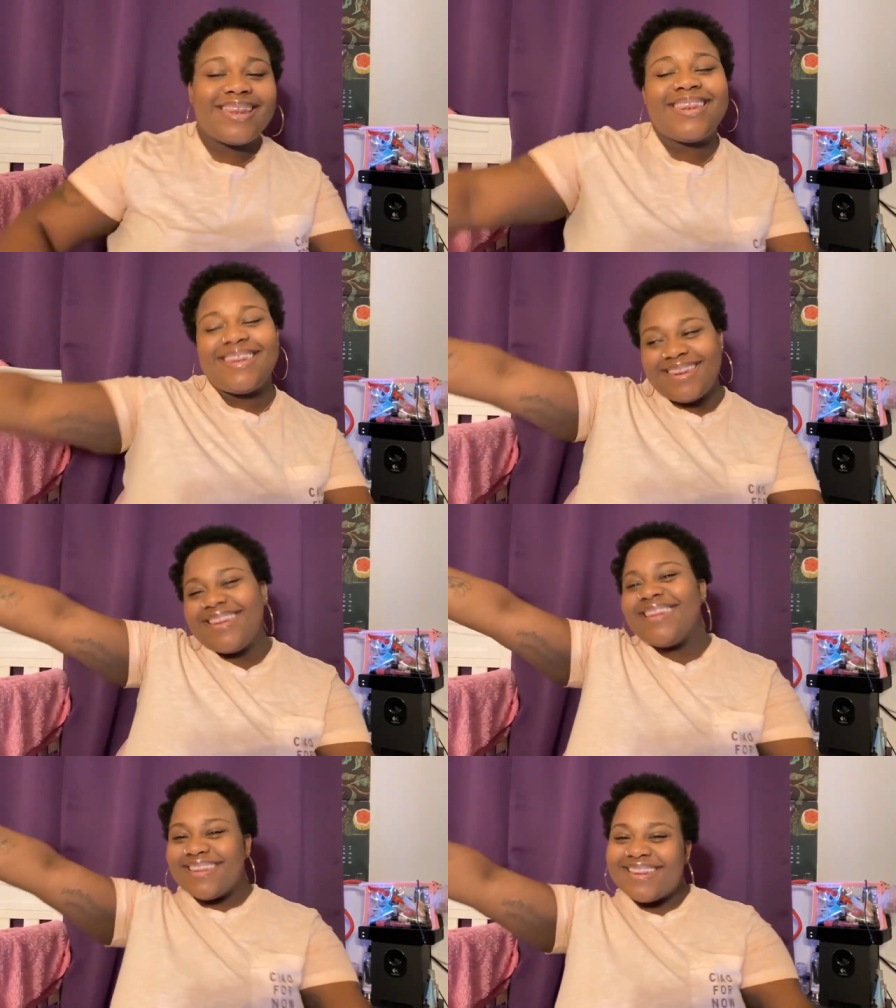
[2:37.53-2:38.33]
i I'm
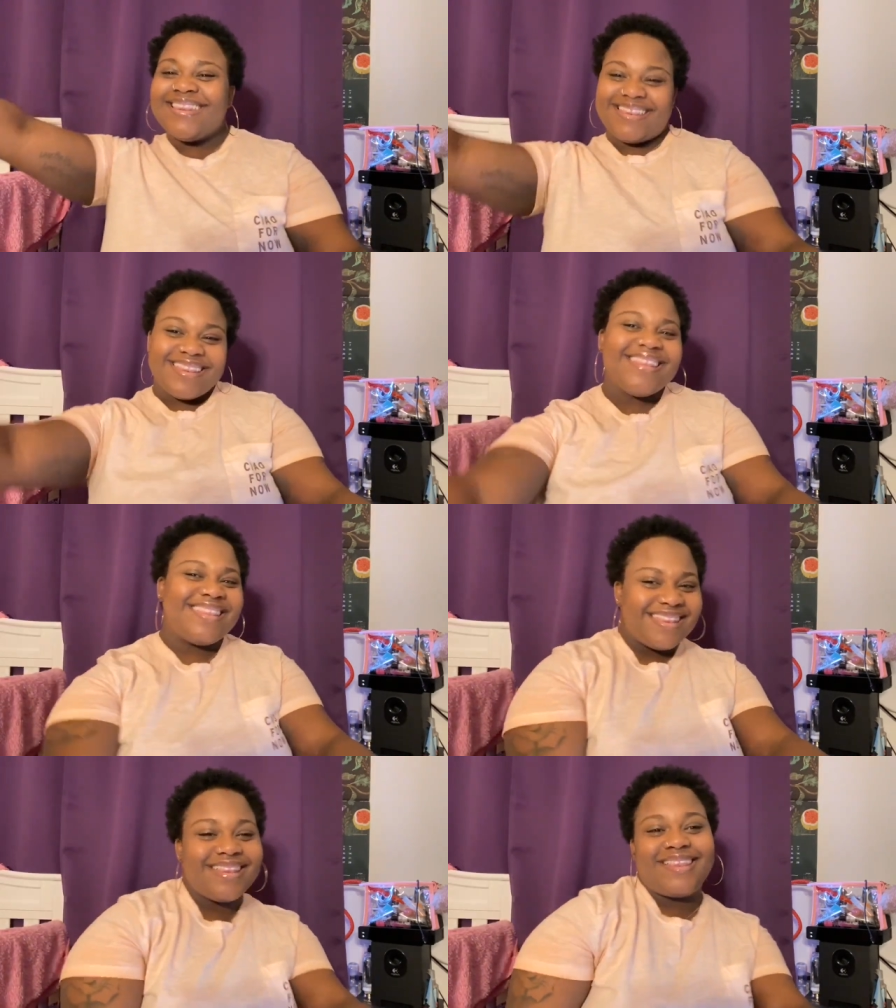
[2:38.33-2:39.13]

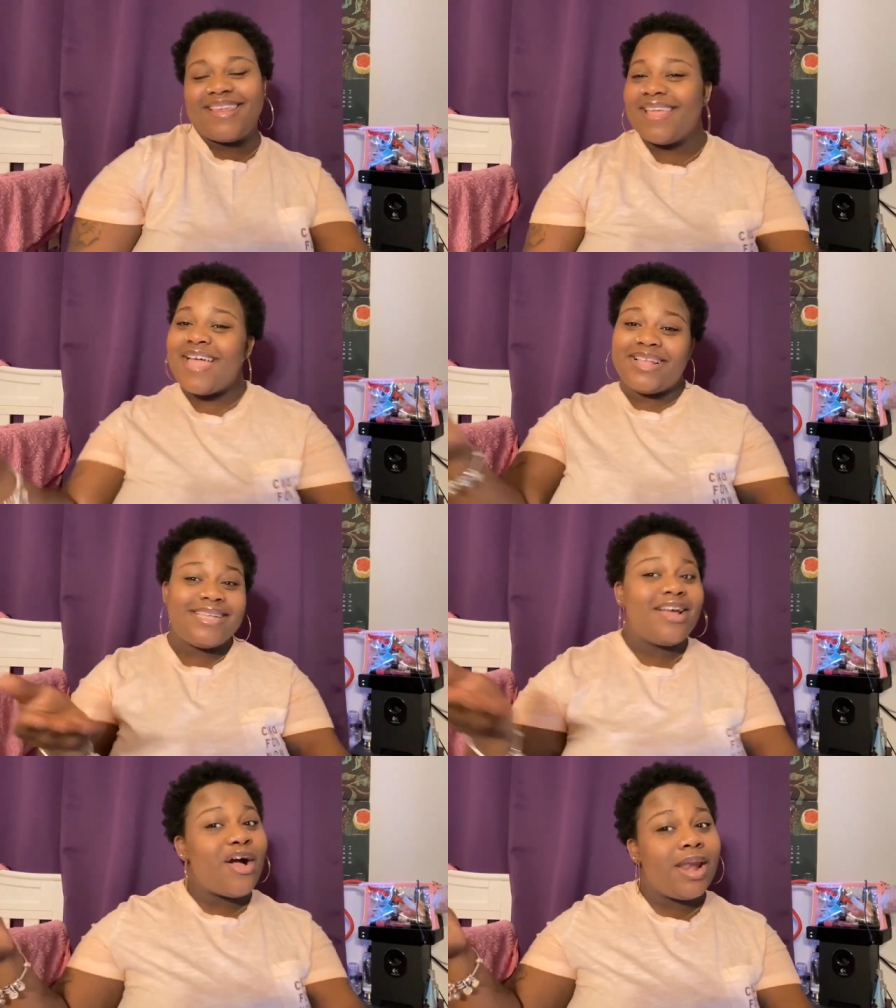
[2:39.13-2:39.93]
funny.
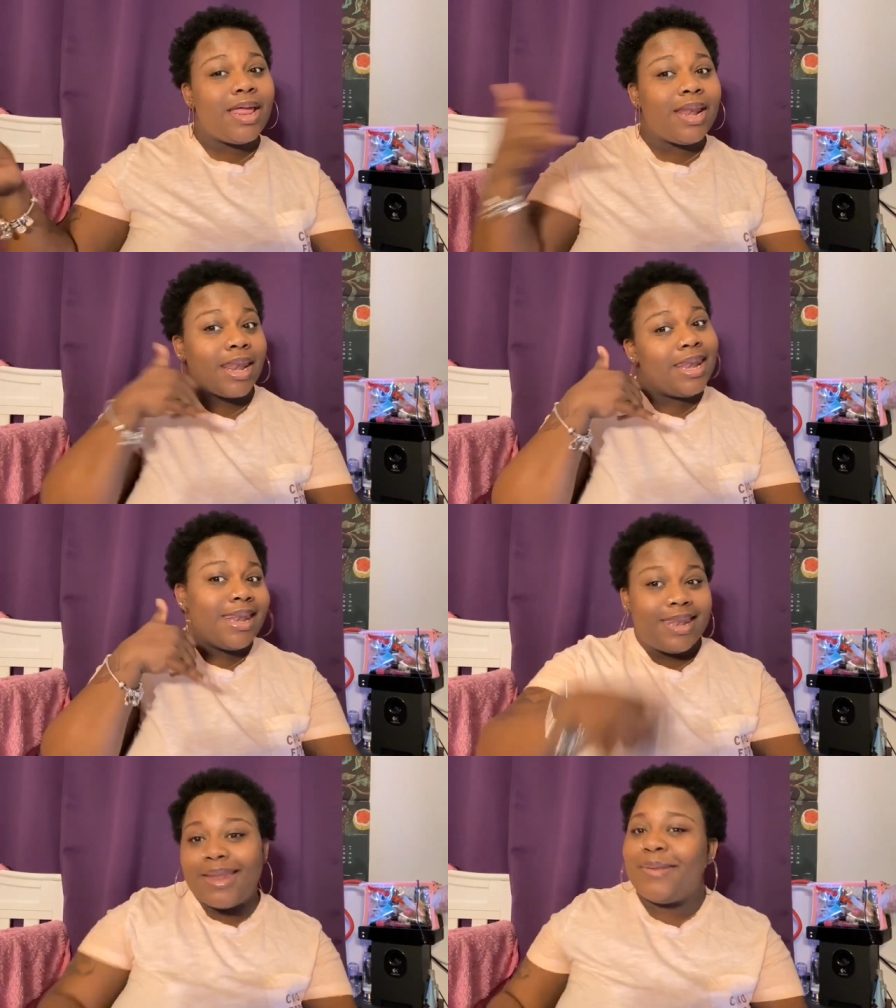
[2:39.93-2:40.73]
funny? It's
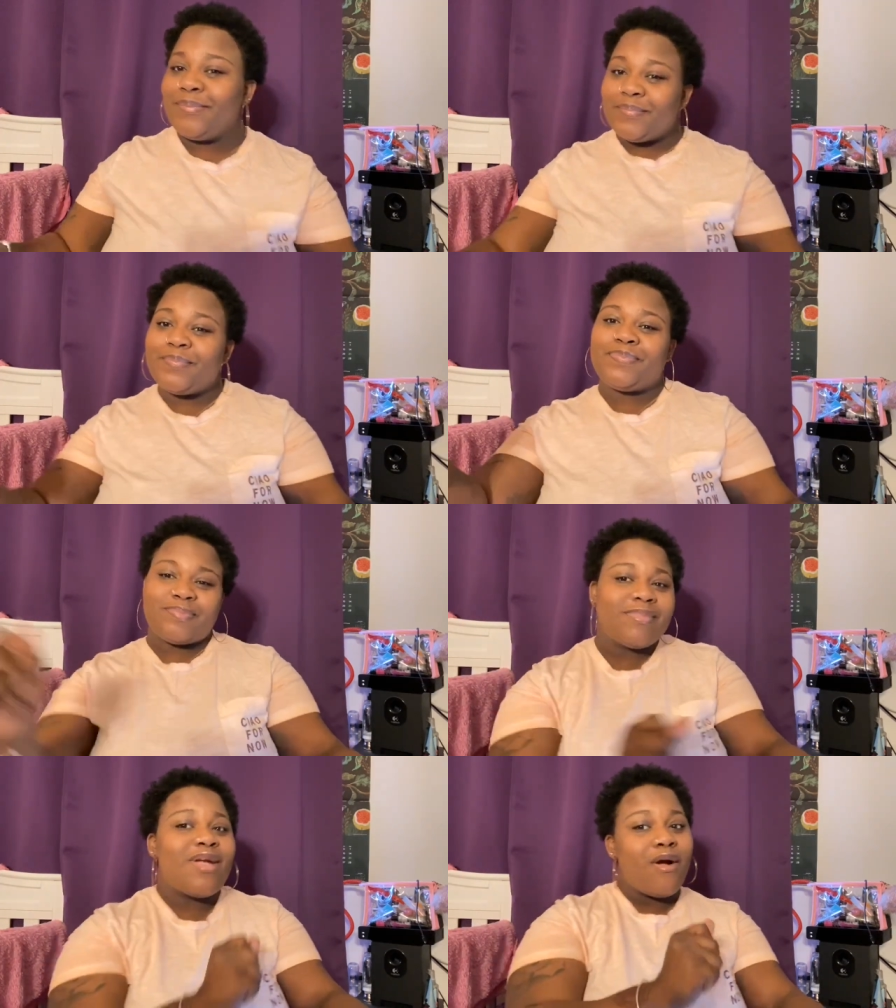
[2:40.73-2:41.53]
I to go I'm
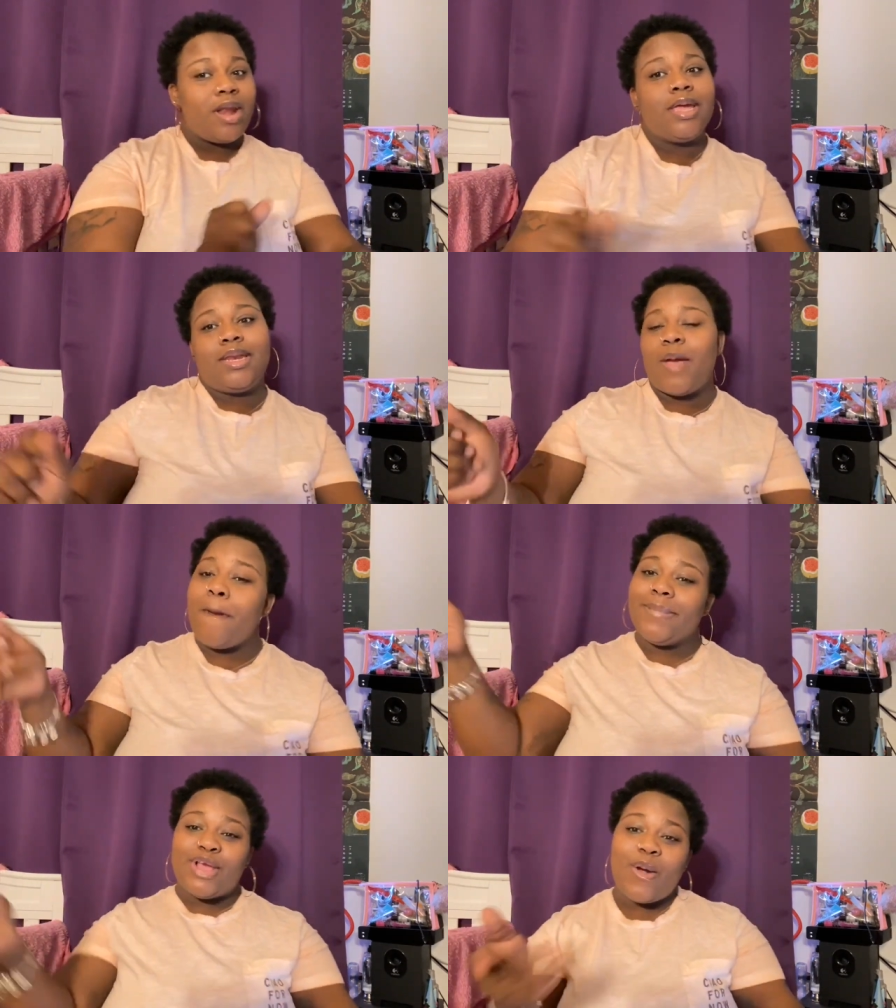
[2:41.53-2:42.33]
talking
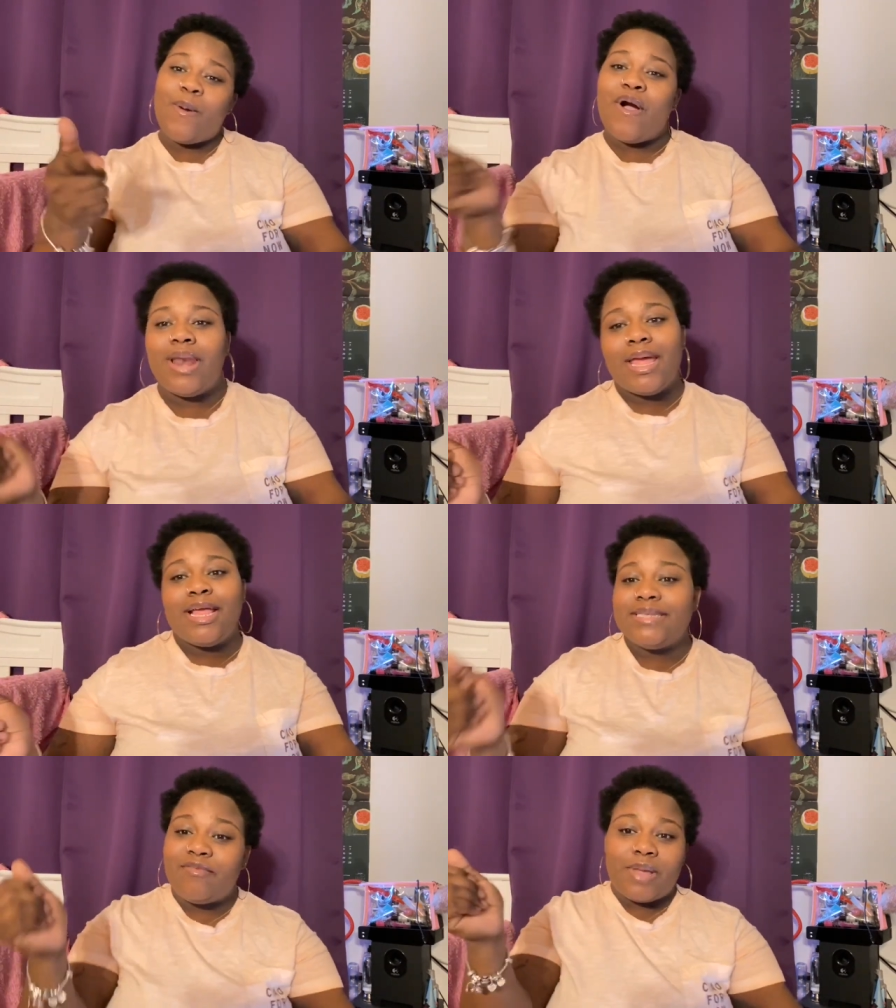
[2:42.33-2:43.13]
money,
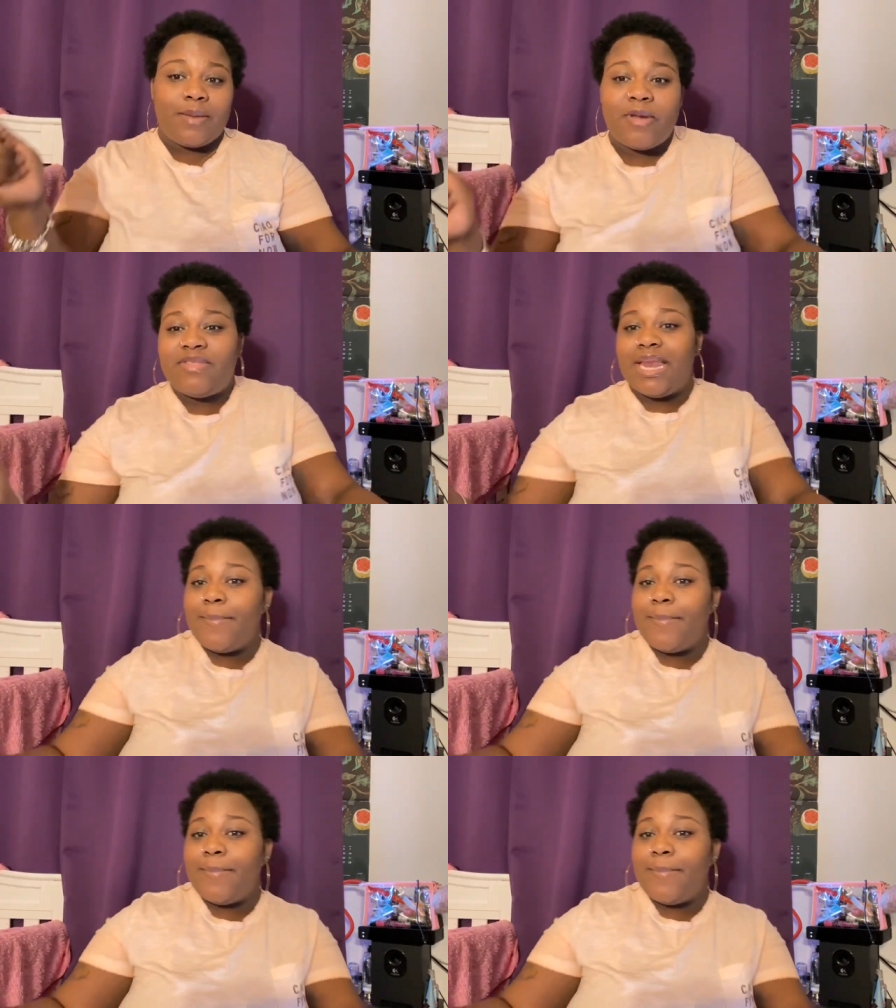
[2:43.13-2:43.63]
feeling like